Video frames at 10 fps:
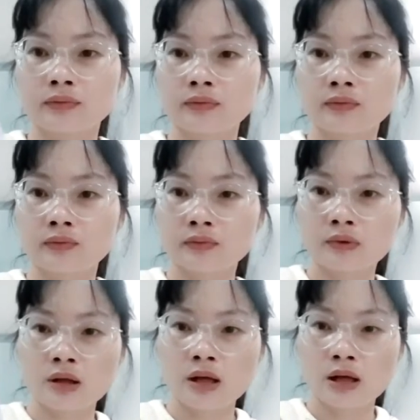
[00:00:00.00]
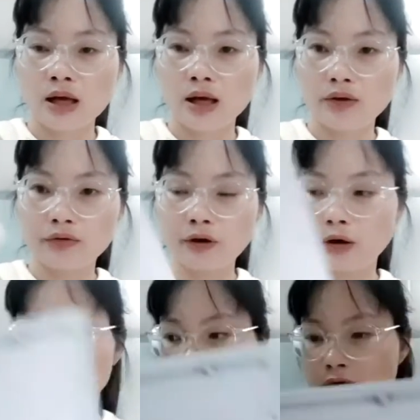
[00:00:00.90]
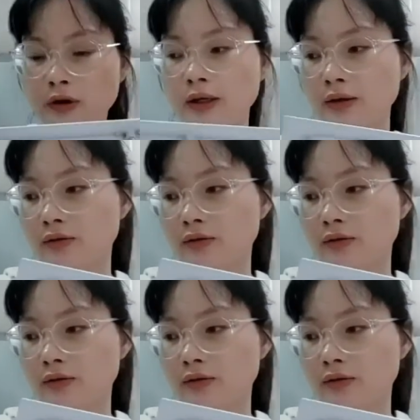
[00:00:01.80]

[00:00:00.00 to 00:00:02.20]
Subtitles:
That's very wide range, from 3 watt